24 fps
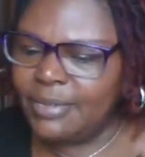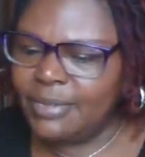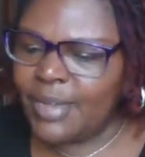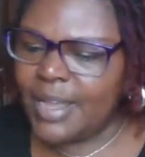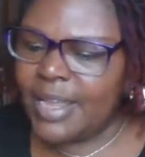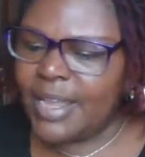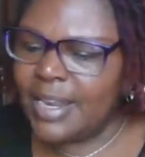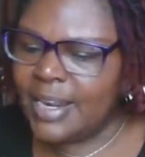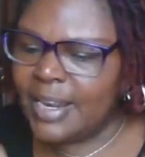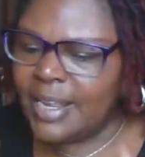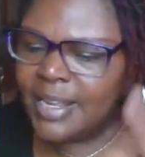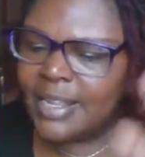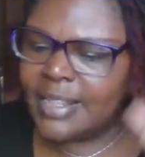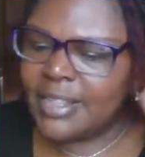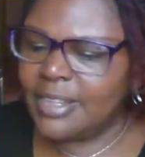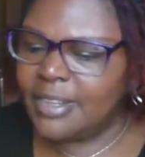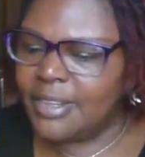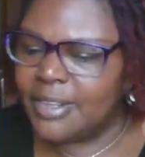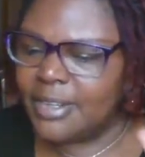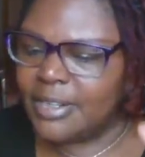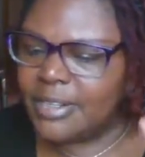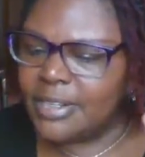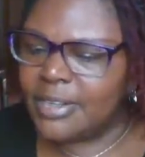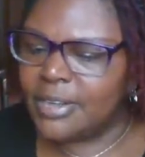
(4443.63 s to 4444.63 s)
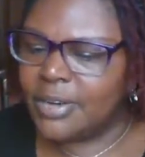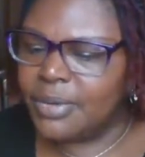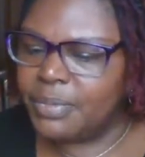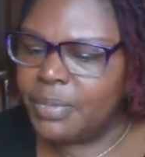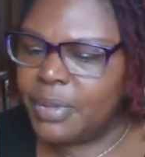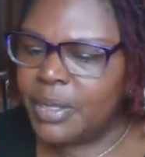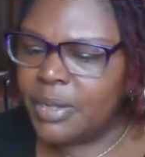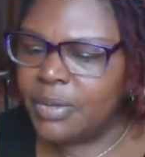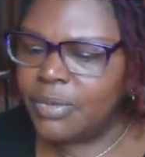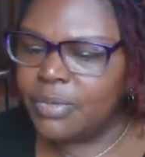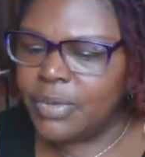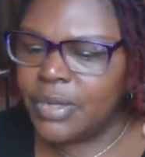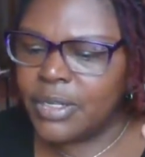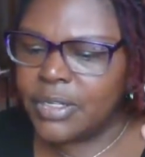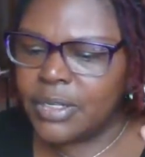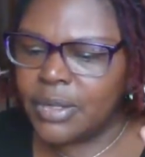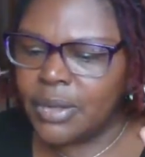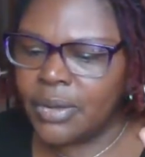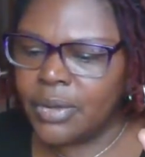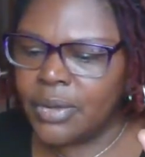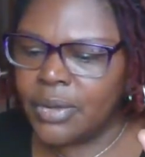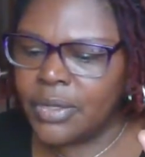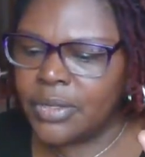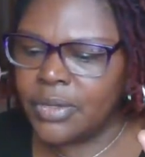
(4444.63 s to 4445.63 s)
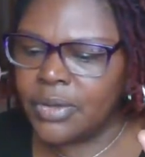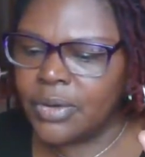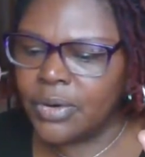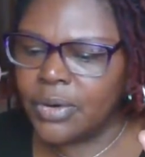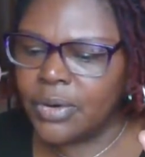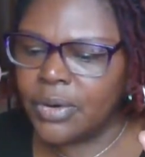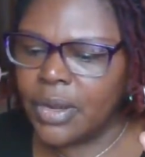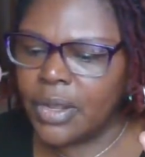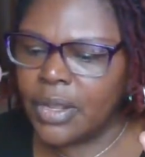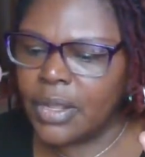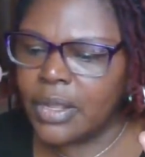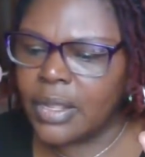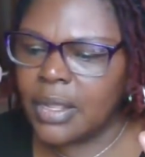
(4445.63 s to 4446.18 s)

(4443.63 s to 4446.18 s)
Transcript: Wait, I thought your pick was on your...